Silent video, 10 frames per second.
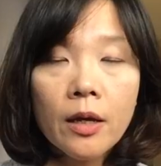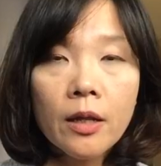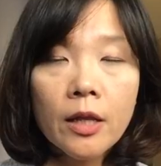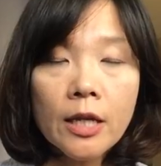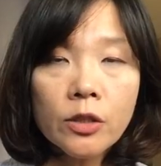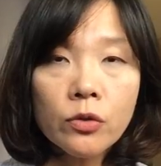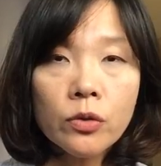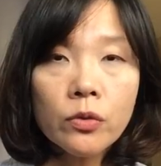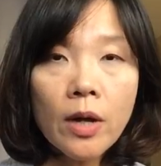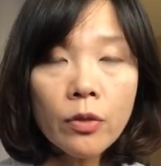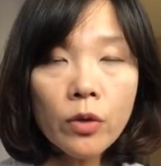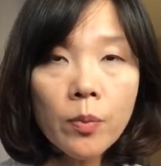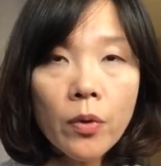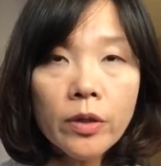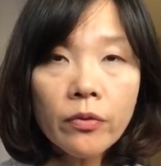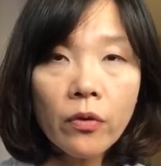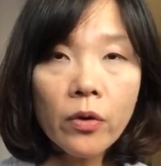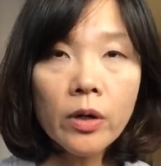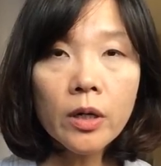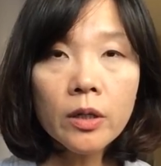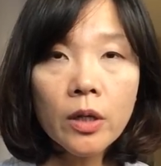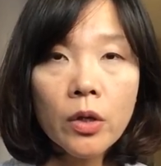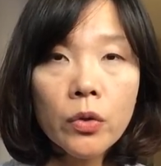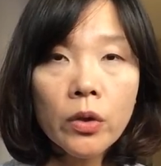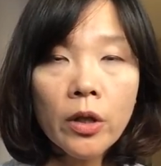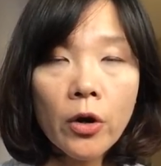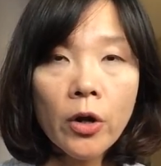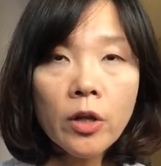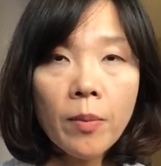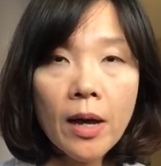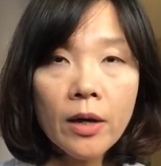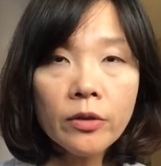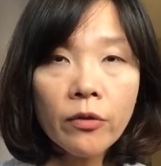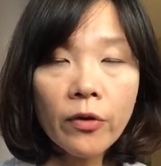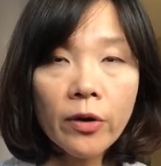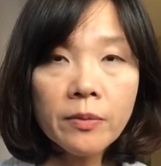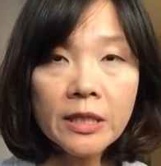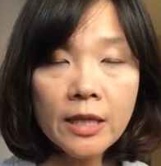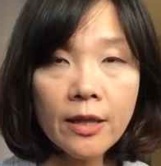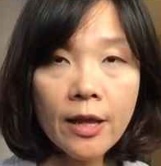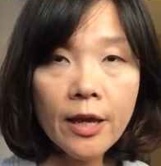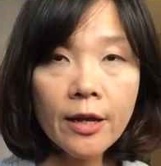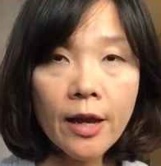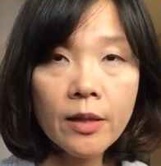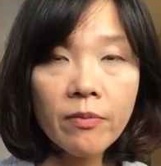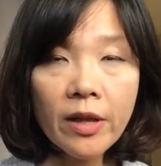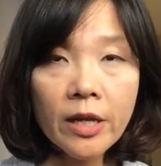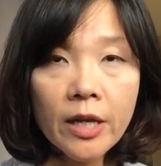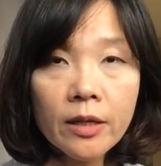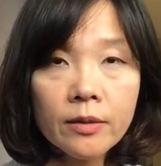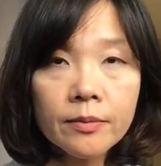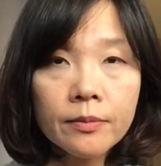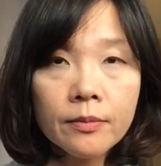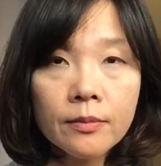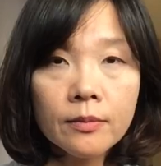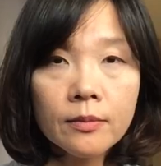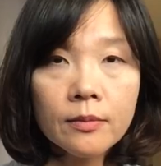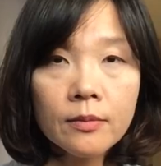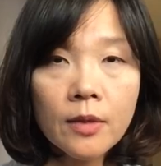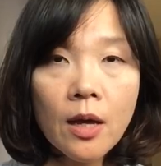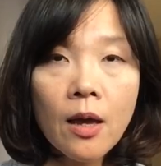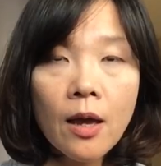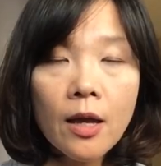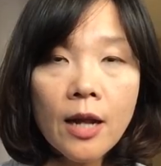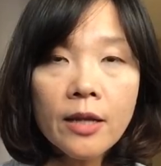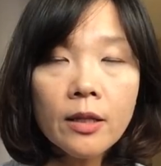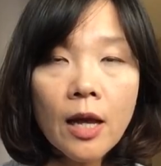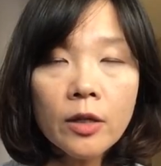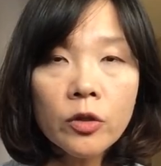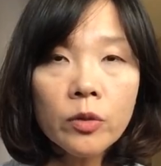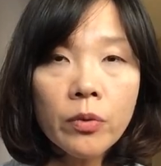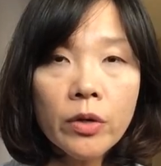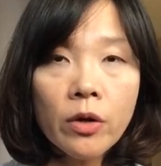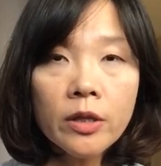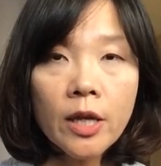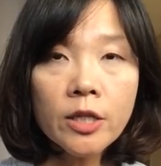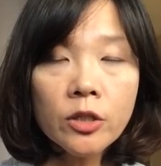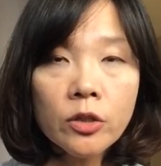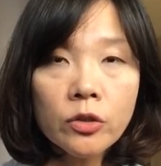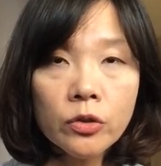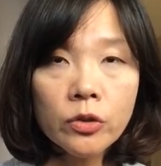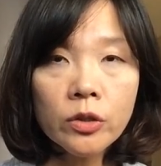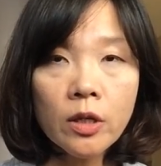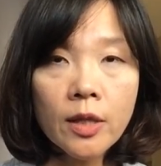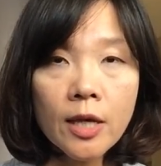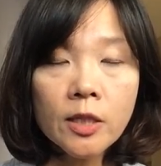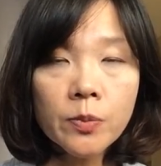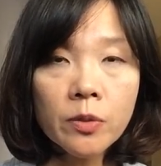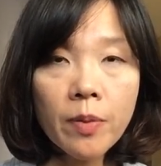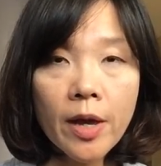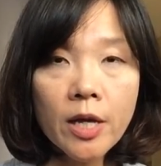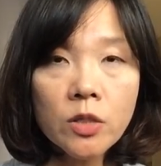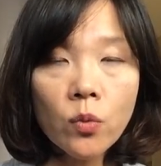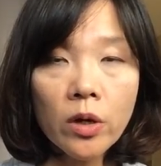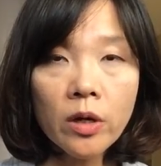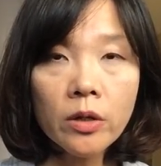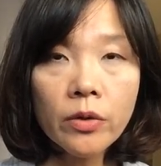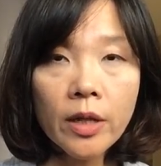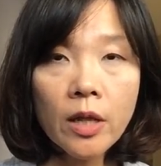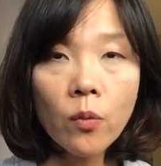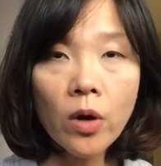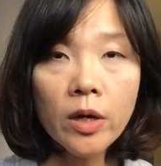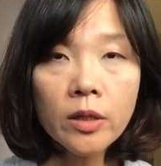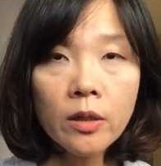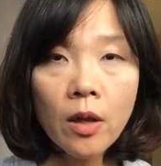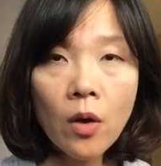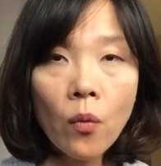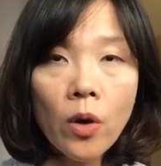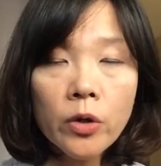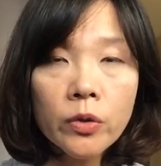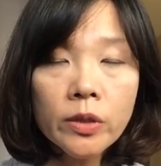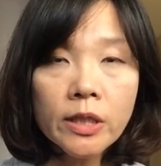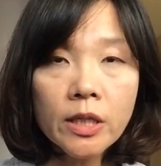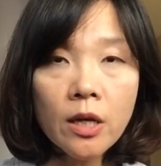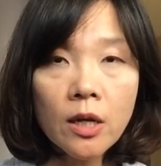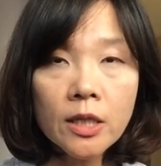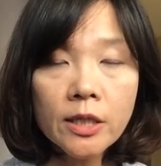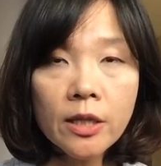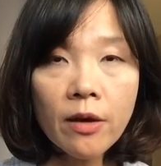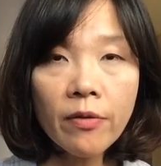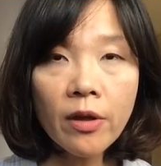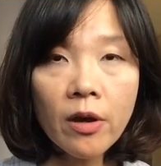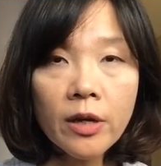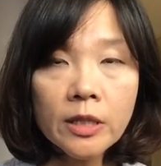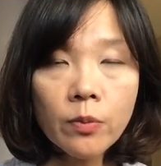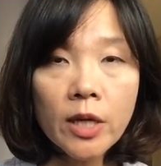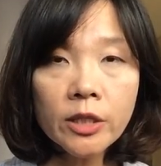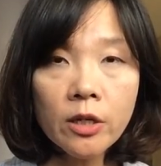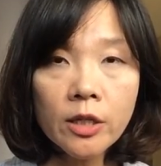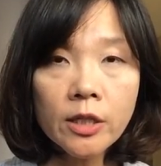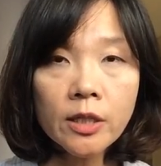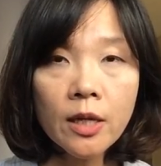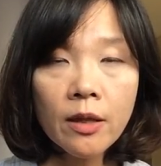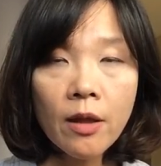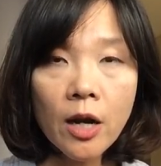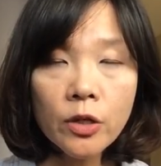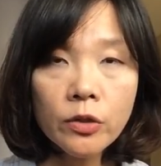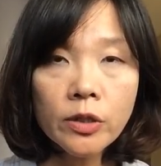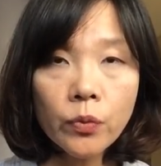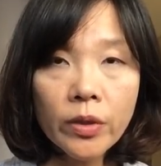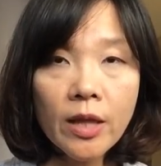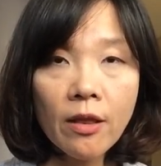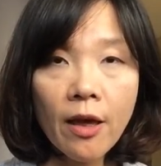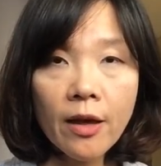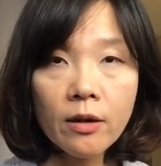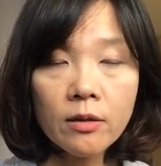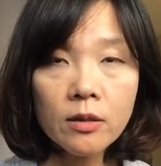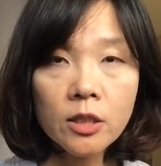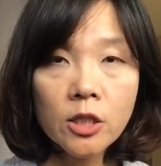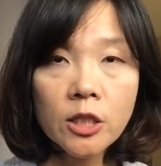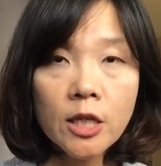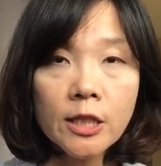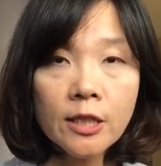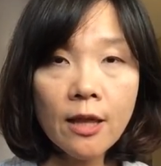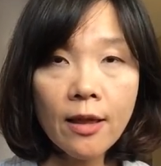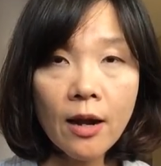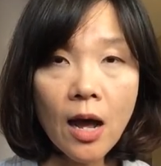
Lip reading: In the Estructura 3.4, you'll learn about the verbs tener and venir. And I'd like to bring your attention to the textbook page 101, where you'll see a list of the expressions that are used with tener, such as tener